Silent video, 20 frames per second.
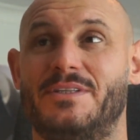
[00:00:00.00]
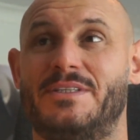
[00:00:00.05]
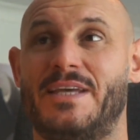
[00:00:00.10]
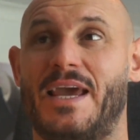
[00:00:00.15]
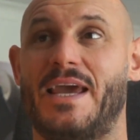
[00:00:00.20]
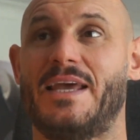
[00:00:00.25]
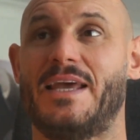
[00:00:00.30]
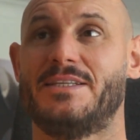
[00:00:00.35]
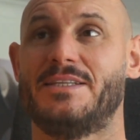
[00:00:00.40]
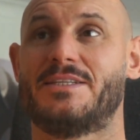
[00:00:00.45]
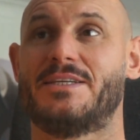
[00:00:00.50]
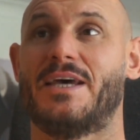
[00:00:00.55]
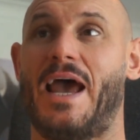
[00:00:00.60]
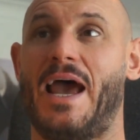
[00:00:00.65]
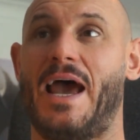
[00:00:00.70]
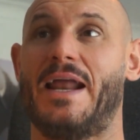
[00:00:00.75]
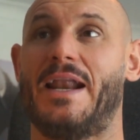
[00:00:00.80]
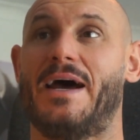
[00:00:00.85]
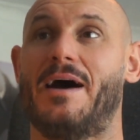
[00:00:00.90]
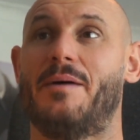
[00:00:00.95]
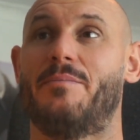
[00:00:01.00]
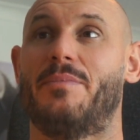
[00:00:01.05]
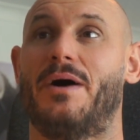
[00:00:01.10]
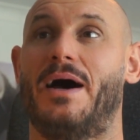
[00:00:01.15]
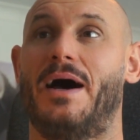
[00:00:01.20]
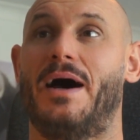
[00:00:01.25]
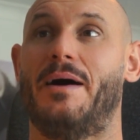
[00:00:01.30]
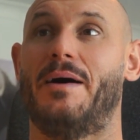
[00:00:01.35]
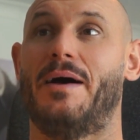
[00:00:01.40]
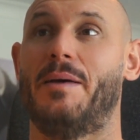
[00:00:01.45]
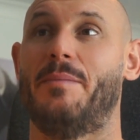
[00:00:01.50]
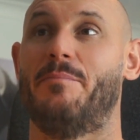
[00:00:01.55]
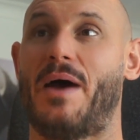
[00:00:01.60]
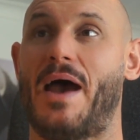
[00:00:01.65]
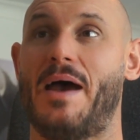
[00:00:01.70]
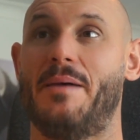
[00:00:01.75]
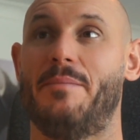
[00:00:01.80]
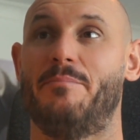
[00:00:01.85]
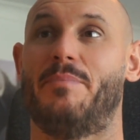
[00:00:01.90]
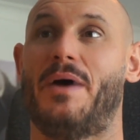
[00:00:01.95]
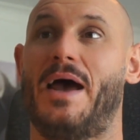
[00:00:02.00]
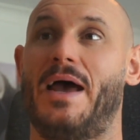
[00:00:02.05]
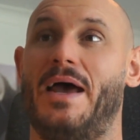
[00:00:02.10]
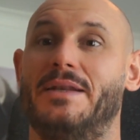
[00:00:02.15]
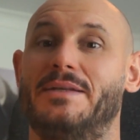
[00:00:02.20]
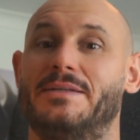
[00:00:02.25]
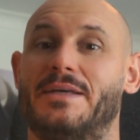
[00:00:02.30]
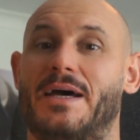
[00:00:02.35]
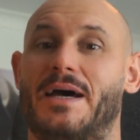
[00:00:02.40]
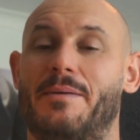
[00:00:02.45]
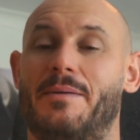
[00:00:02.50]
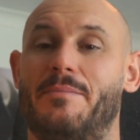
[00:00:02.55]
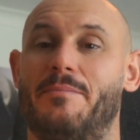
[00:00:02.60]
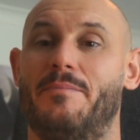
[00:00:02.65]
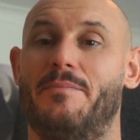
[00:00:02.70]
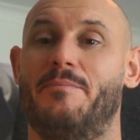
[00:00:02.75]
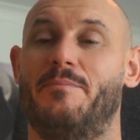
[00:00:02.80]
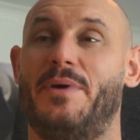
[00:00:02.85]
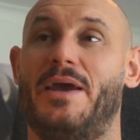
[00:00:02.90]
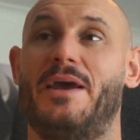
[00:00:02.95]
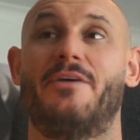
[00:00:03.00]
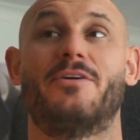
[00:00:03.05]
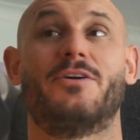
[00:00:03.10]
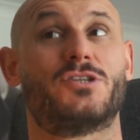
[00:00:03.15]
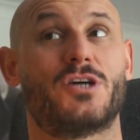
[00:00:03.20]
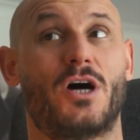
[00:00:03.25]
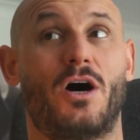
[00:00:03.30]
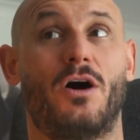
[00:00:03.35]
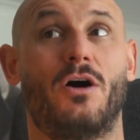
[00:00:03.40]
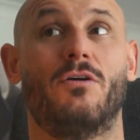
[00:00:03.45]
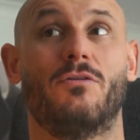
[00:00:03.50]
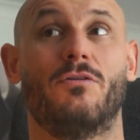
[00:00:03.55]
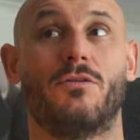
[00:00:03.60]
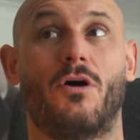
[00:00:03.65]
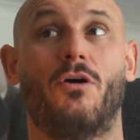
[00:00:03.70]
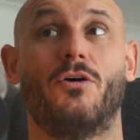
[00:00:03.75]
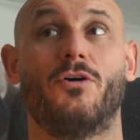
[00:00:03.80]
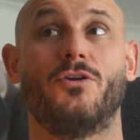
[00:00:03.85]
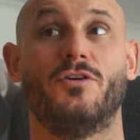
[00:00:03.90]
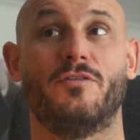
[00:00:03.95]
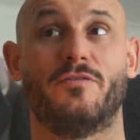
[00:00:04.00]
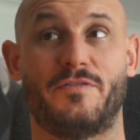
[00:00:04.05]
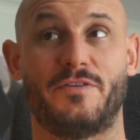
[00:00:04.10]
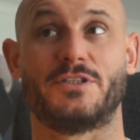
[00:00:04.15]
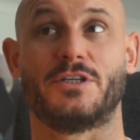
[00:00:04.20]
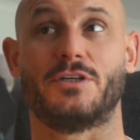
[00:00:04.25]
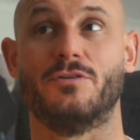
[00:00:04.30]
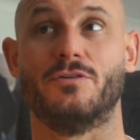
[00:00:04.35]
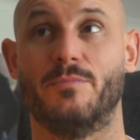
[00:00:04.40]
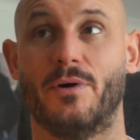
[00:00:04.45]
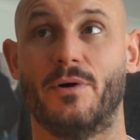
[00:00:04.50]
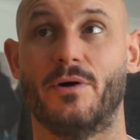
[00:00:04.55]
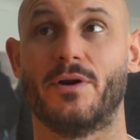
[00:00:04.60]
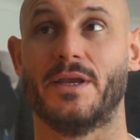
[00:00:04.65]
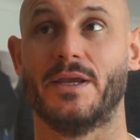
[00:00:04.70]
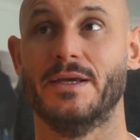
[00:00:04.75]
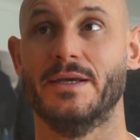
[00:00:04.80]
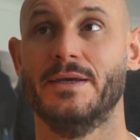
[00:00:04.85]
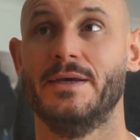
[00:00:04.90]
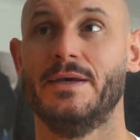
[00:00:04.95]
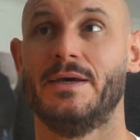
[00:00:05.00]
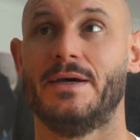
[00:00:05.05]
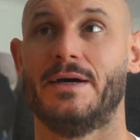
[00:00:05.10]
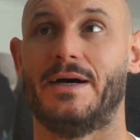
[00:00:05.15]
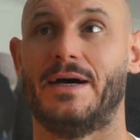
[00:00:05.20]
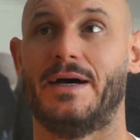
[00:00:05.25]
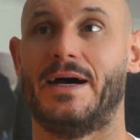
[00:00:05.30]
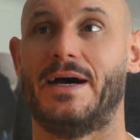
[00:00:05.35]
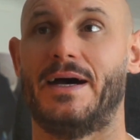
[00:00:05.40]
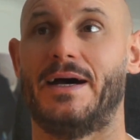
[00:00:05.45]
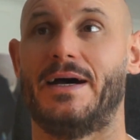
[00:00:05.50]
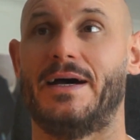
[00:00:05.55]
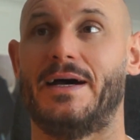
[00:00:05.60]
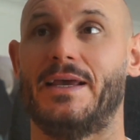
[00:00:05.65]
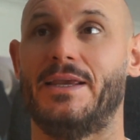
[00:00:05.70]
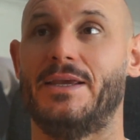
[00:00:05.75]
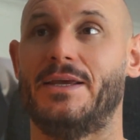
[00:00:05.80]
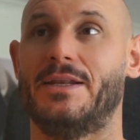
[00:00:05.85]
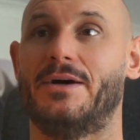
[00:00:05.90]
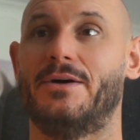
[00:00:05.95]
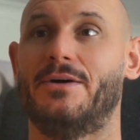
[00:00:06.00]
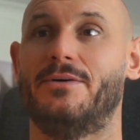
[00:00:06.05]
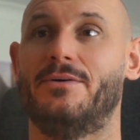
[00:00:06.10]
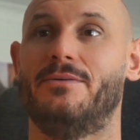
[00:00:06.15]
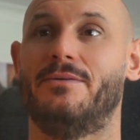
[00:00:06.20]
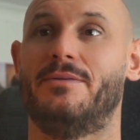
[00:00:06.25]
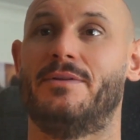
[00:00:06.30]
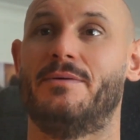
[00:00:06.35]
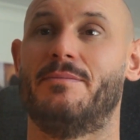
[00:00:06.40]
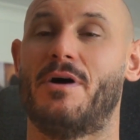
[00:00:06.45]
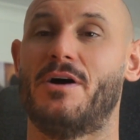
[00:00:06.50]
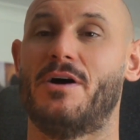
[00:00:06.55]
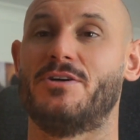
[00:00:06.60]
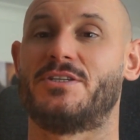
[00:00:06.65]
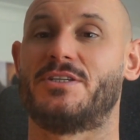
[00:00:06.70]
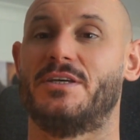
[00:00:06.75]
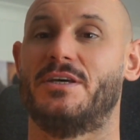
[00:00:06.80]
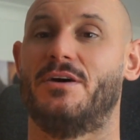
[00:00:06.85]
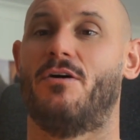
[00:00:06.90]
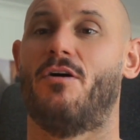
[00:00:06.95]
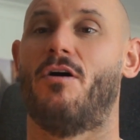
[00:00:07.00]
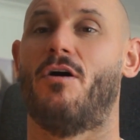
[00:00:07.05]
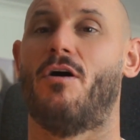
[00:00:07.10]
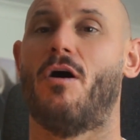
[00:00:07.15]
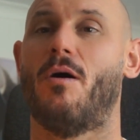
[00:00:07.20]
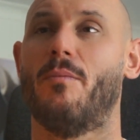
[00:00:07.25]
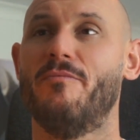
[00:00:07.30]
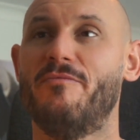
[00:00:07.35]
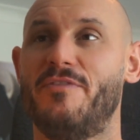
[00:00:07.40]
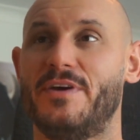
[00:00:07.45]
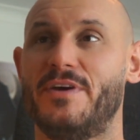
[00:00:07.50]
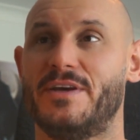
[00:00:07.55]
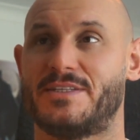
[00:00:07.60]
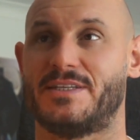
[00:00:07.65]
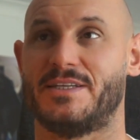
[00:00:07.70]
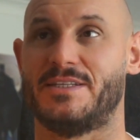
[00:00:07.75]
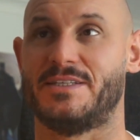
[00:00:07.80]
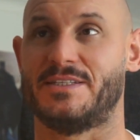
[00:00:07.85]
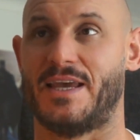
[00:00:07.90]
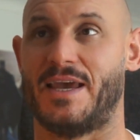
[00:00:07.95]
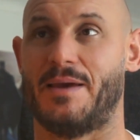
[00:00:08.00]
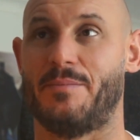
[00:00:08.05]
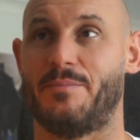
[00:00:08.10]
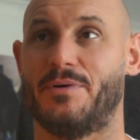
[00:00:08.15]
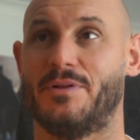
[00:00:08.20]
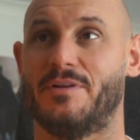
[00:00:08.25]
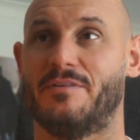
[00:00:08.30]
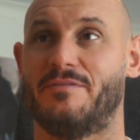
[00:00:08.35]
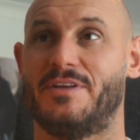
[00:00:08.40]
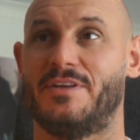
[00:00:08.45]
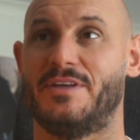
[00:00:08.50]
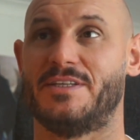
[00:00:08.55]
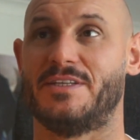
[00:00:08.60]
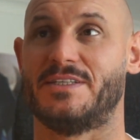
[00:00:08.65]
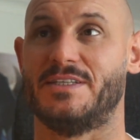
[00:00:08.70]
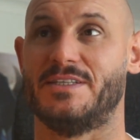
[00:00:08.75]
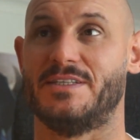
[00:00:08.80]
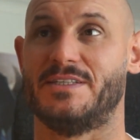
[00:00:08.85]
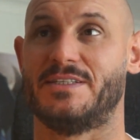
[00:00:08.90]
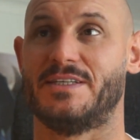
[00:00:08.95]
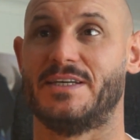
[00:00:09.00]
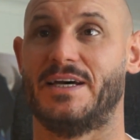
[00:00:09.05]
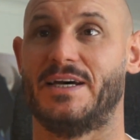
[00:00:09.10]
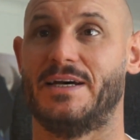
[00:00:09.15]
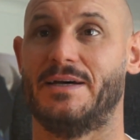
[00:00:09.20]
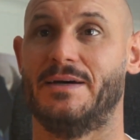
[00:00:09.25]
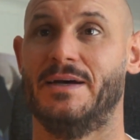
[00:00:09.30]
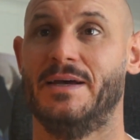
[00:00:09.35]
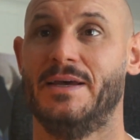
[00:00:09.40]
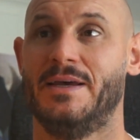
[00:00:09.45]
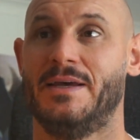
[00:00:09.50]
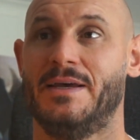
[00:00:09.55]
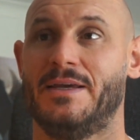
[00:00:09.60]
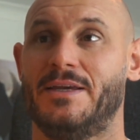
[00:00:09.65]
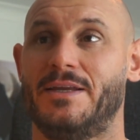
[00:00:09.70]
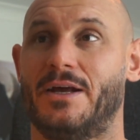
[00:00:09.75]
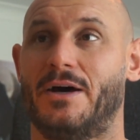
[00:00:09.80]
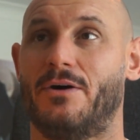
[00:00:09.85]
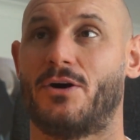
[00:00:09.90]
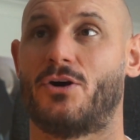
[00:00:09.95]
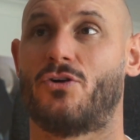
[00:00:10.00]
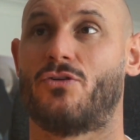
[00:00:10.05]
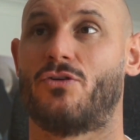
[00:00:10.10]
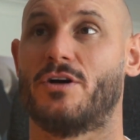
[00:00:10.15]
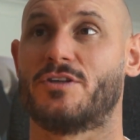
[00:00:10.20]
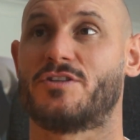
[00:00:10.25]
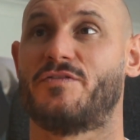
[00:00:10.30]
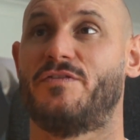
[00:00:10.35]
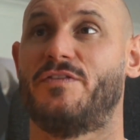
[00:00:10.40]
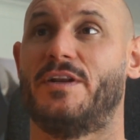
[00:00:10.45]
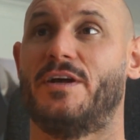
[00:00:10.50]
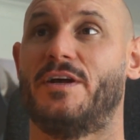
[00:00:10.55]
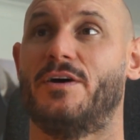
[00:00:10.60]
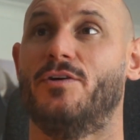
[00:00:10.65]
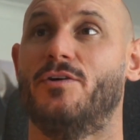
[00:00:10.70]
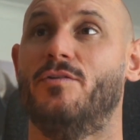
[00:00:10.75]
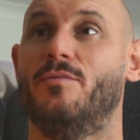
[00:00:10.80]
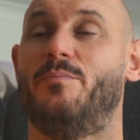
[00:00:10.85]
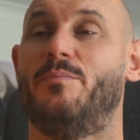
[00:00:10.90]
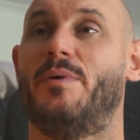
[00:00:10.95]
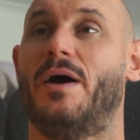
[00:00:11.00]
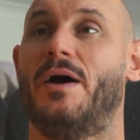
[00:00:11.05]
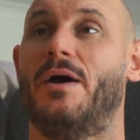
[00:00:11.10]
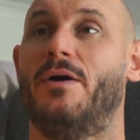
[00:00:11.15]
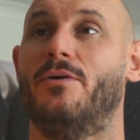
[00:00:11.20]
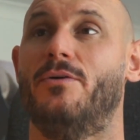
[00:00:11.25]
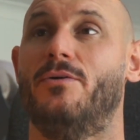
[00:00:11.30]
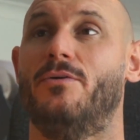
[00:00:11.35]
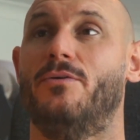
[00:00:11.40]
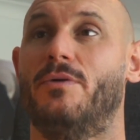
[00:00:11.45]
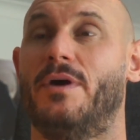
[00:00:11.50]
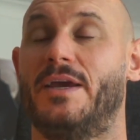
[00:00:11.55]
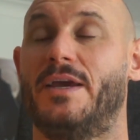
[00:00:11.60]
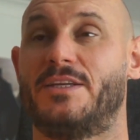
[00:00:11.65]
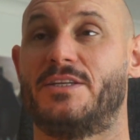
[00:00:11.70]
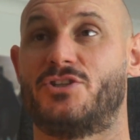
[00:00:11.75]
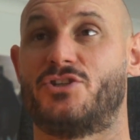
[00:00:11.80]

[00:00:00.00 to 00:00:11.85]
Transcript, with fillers: tend to add up and bear a toll on your physical body. You know, the most obvious example of this is, you know, a CrossFitter who